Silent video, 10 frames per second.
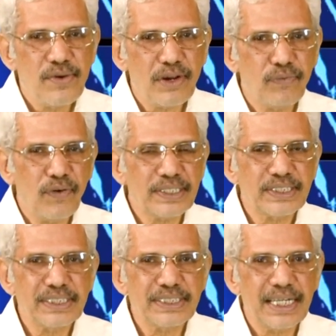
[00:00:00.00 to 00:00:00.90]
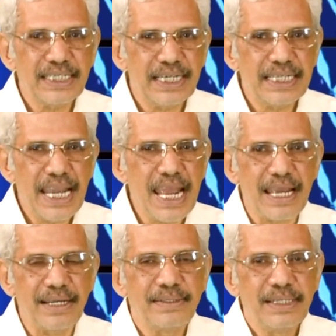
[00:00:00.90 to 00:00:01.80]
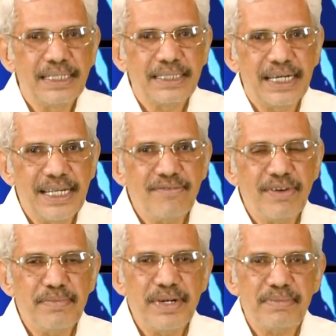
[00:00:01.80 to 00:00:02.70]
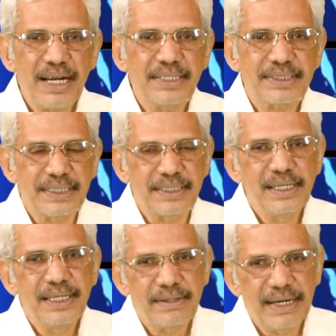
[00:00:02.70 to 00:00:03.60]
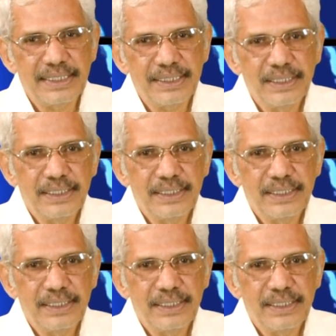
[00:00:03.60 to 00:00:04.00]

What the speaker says: We are focusing on that K, that equilibrium constant, right?